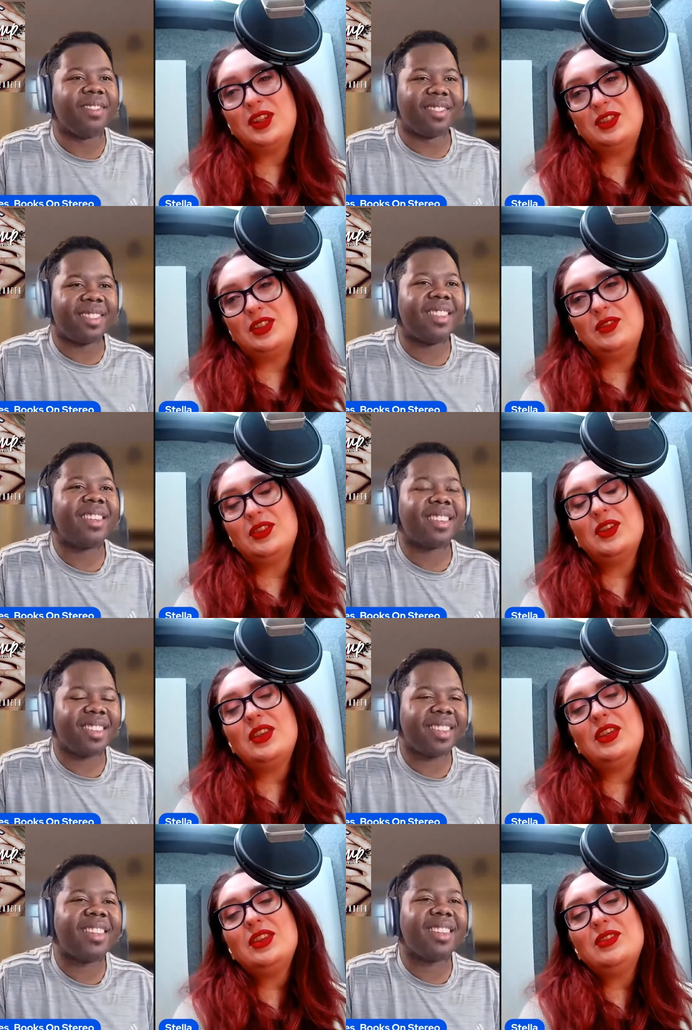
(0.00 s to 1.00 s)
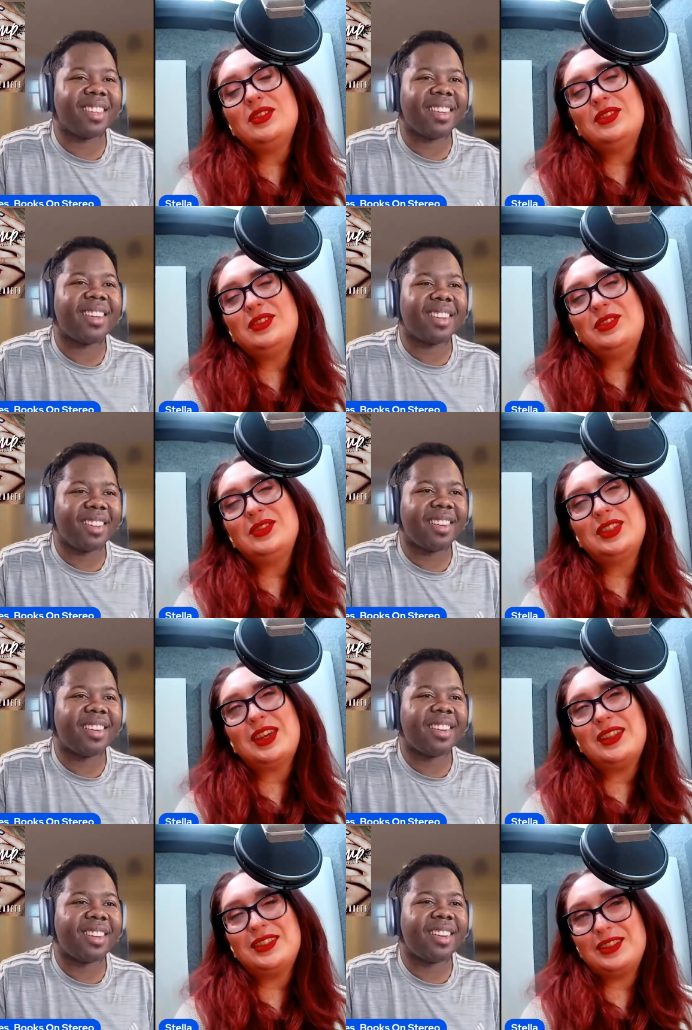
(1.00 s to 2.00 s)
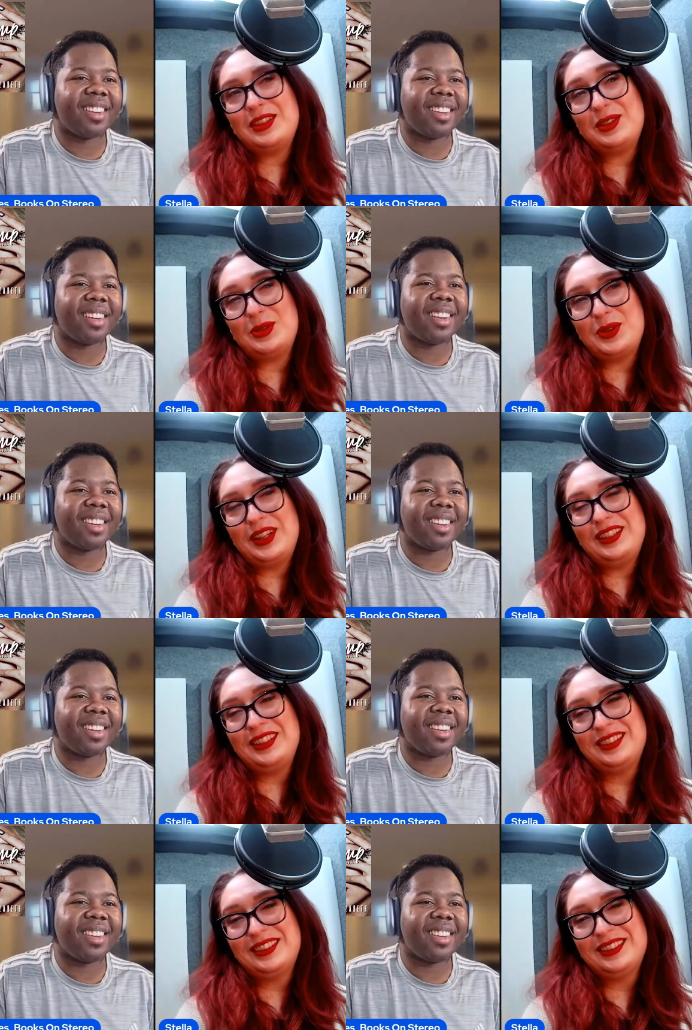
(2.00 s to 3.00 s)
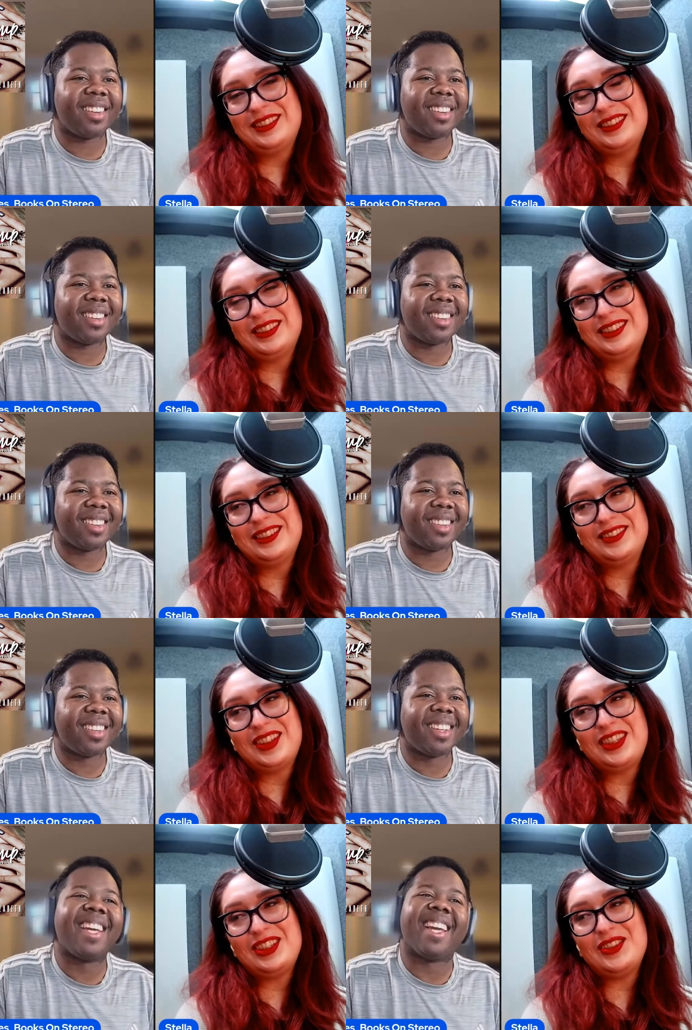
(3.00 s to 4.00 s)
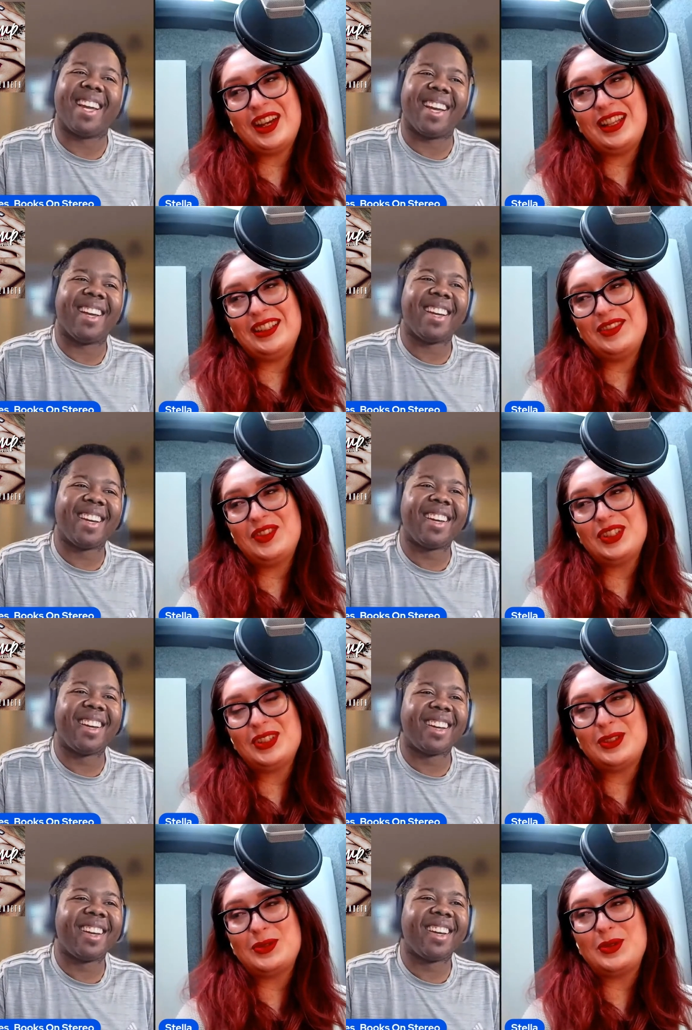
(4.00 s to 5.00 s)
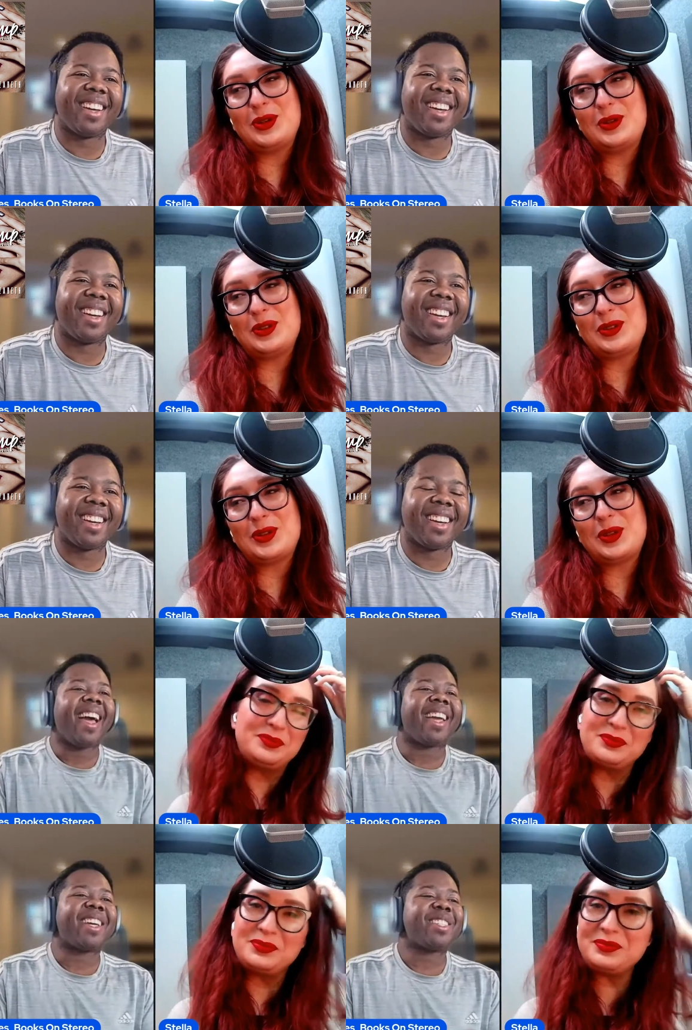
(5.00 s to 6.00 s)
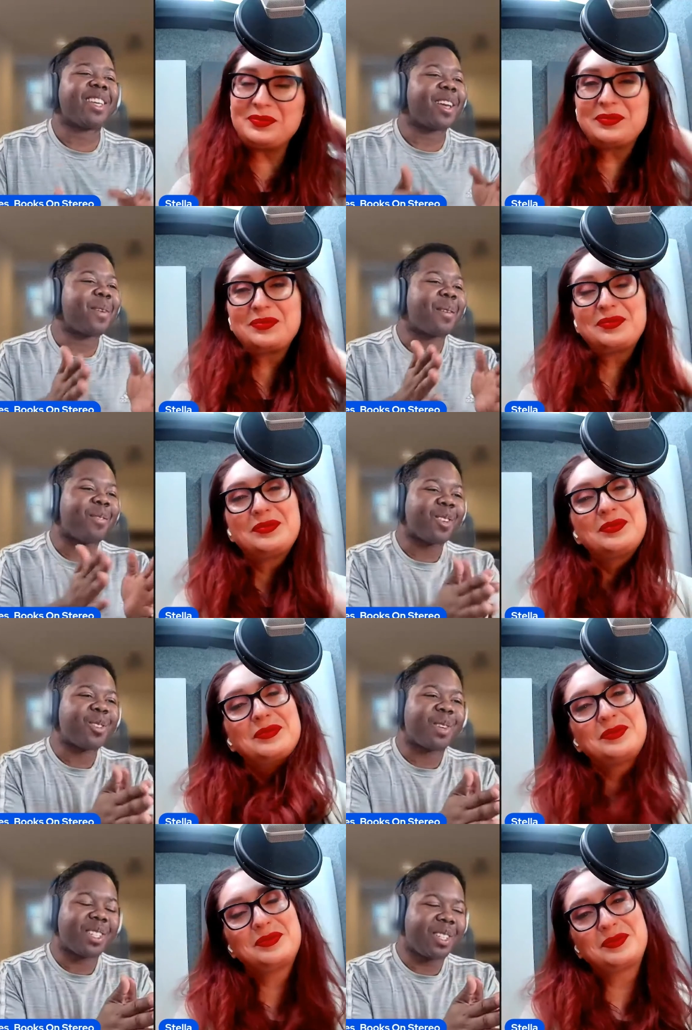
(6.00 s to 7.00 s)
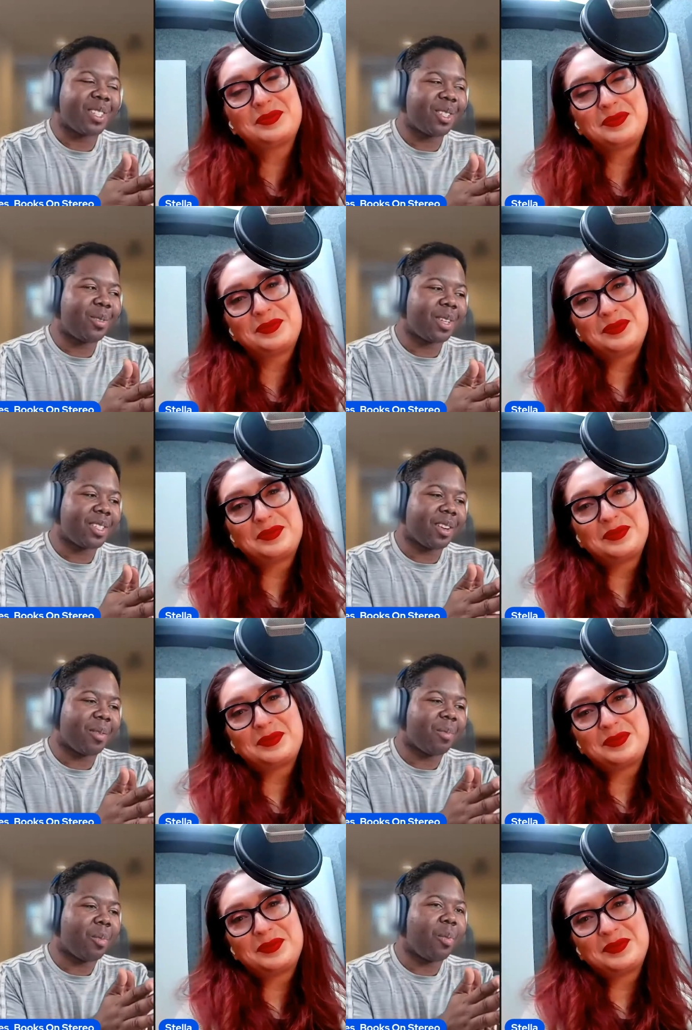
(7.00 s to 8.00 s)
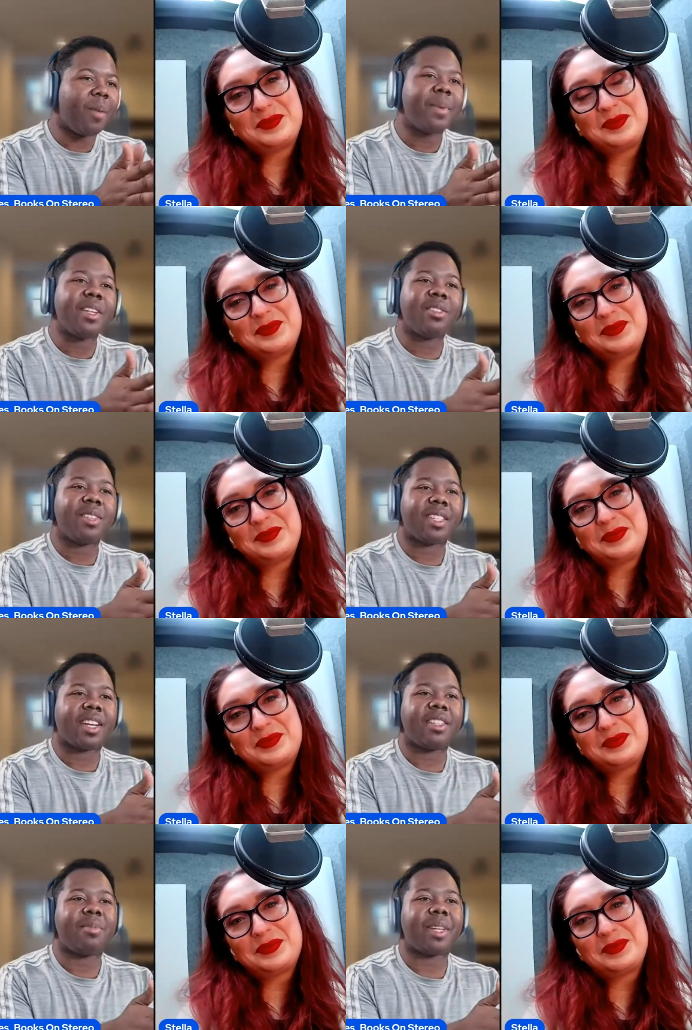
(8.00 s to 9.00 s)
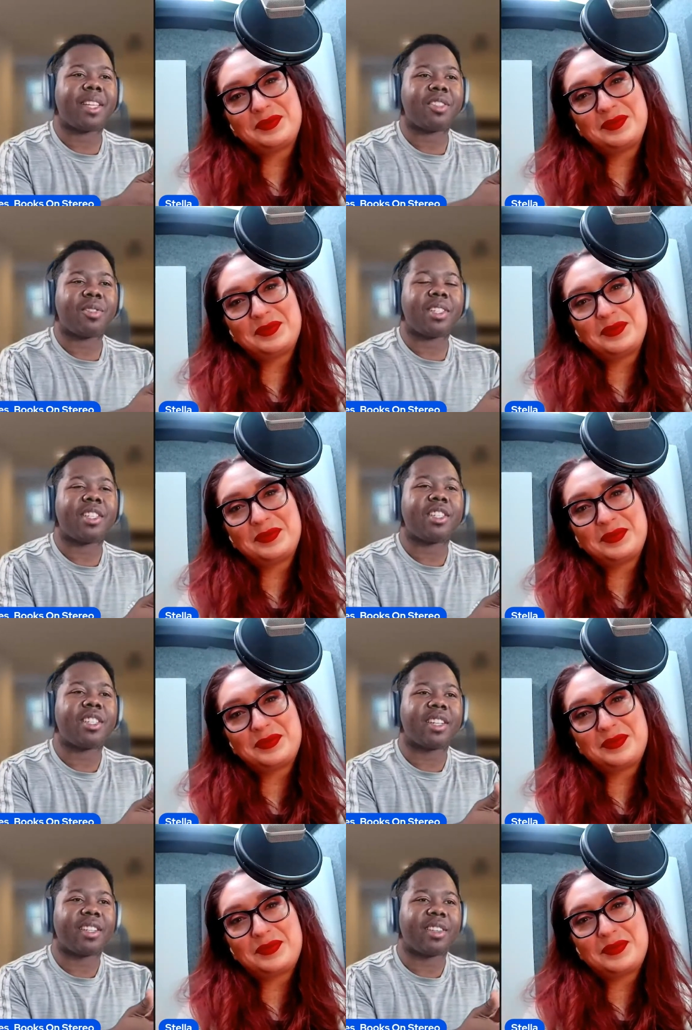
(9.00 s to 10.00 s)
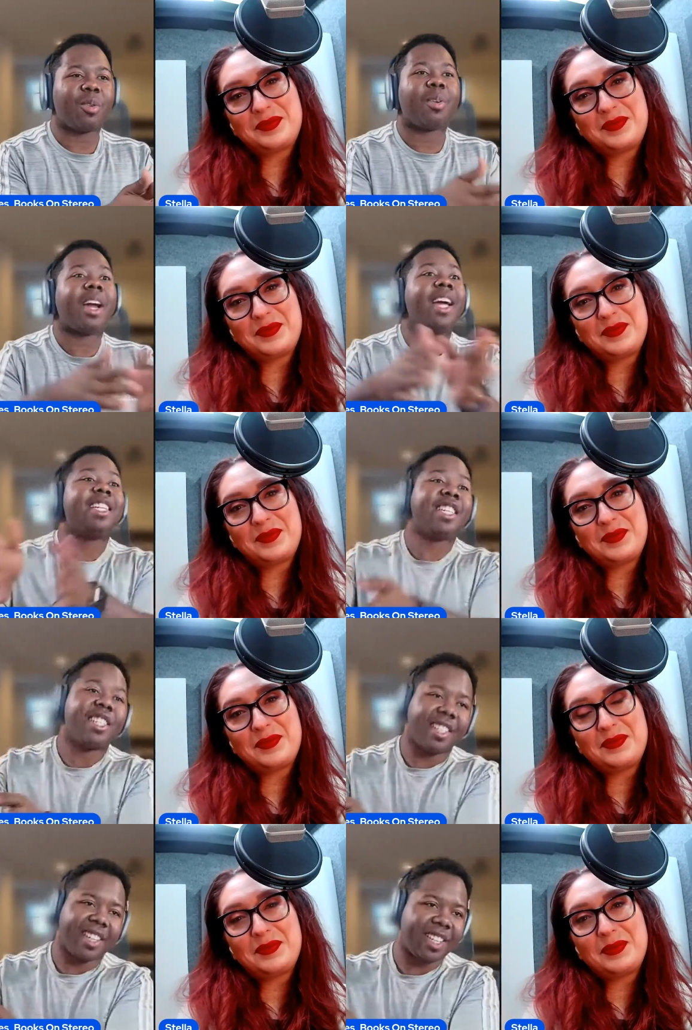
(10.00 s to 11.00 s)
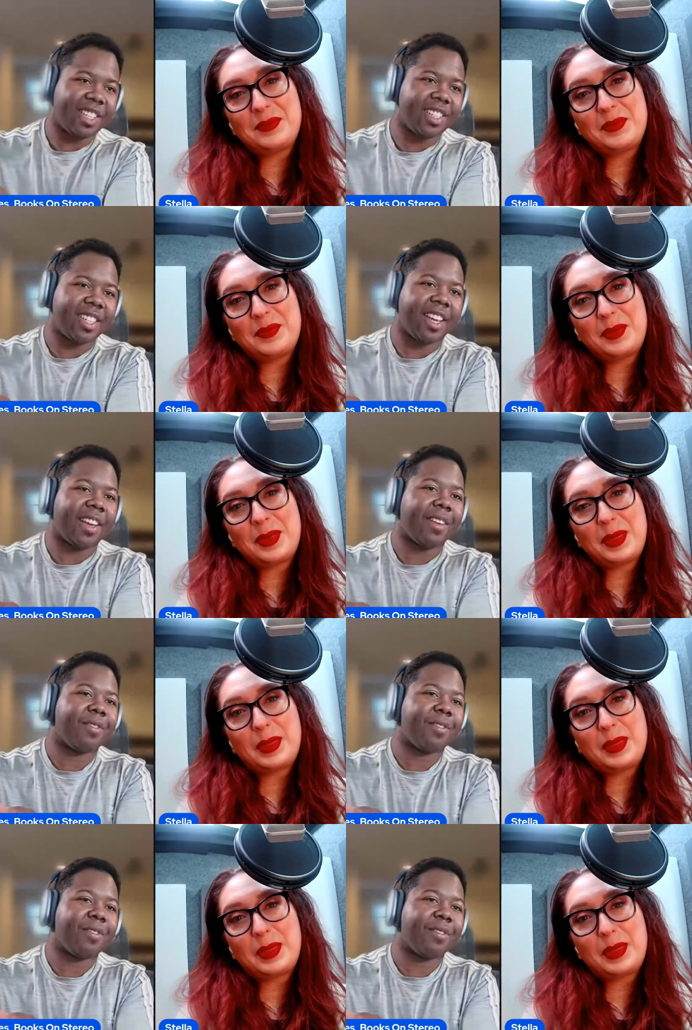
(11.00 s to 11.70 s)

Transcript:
Speaker 1: mm. too. So I think there's two sides to the coin with duet versus dual or solo? I
Speaker 2: guess like in my first question too is um what made you decide to make that transition or addition I should say